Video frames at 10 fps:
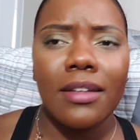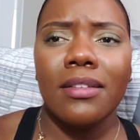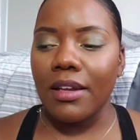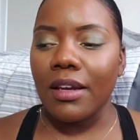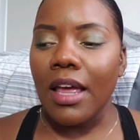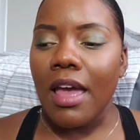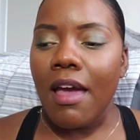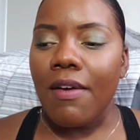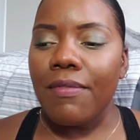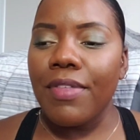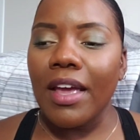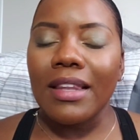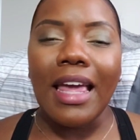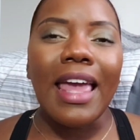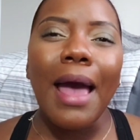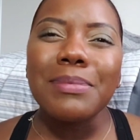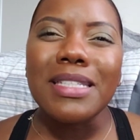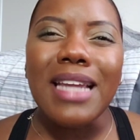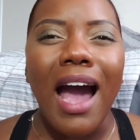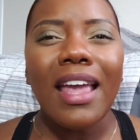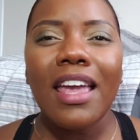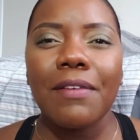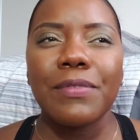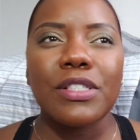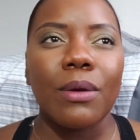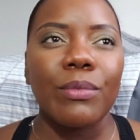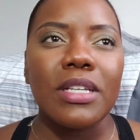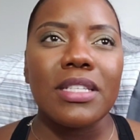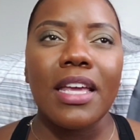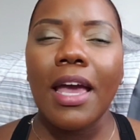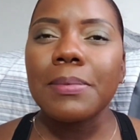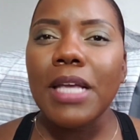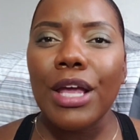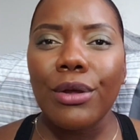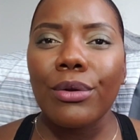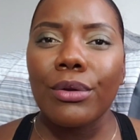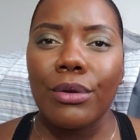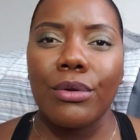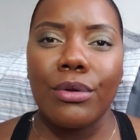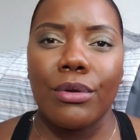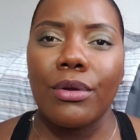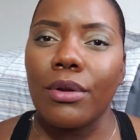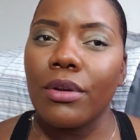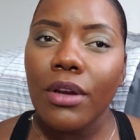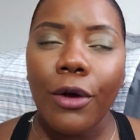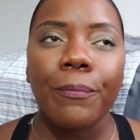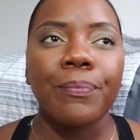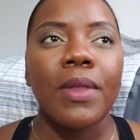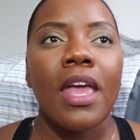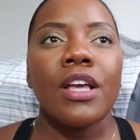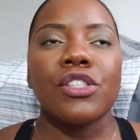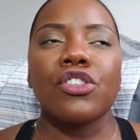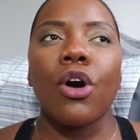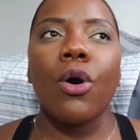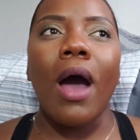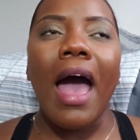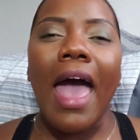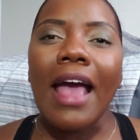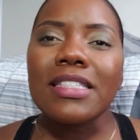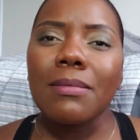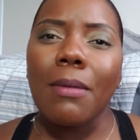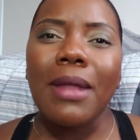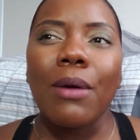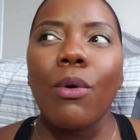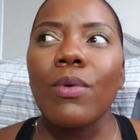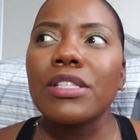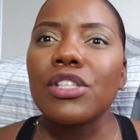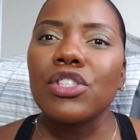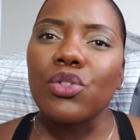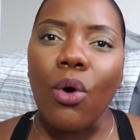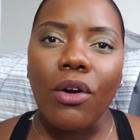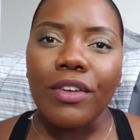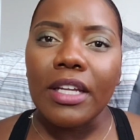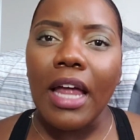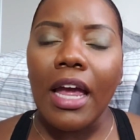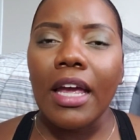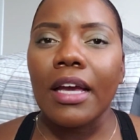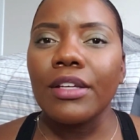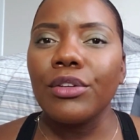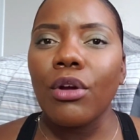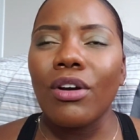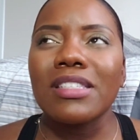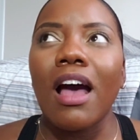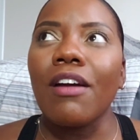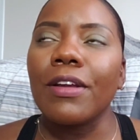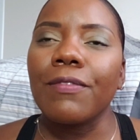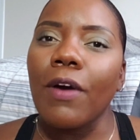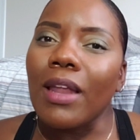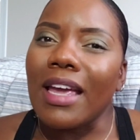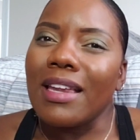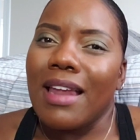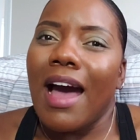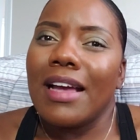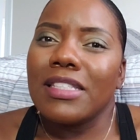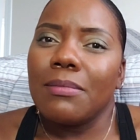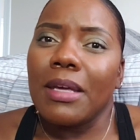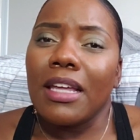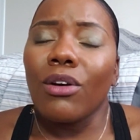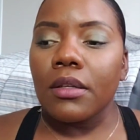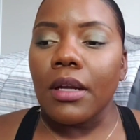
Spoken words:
and they kept denying him for some reason. They kept saying no. So I asked him, I'm like, well, what's the story? Because I already felt like he lied to me, and